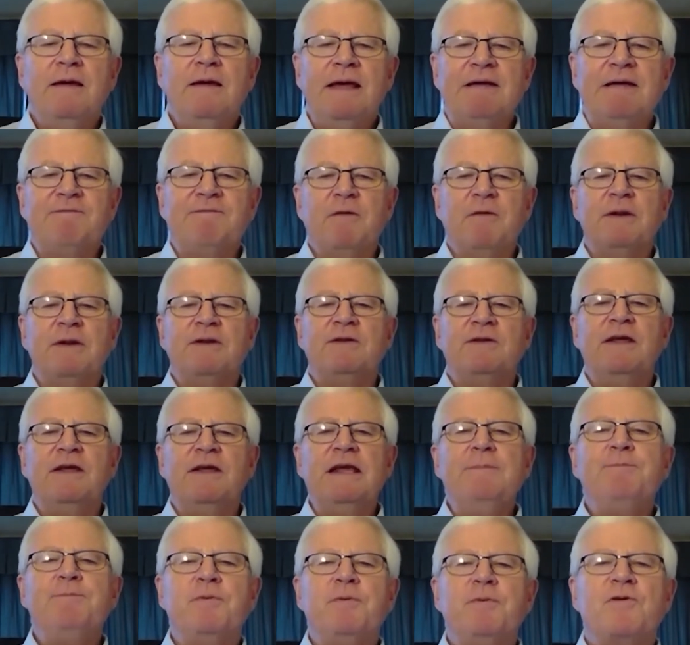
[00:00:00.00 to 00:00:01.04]
And from a
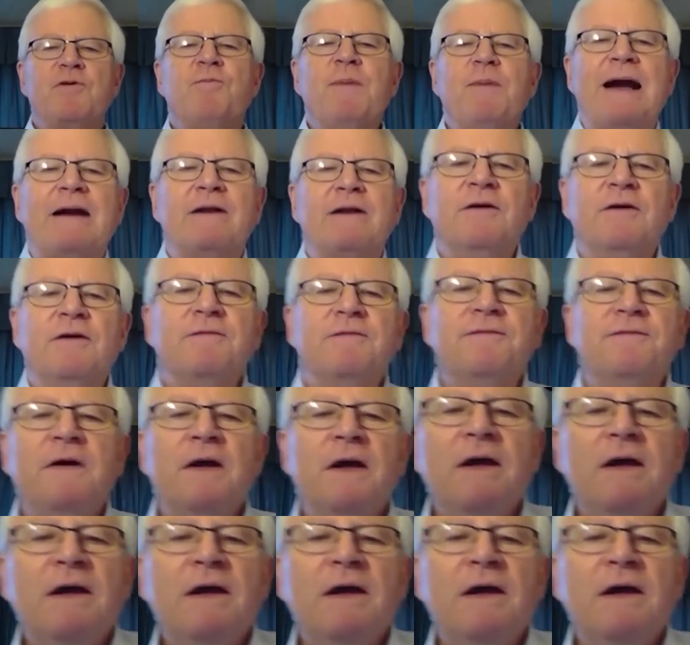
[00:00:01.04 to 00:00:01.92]
team perspective,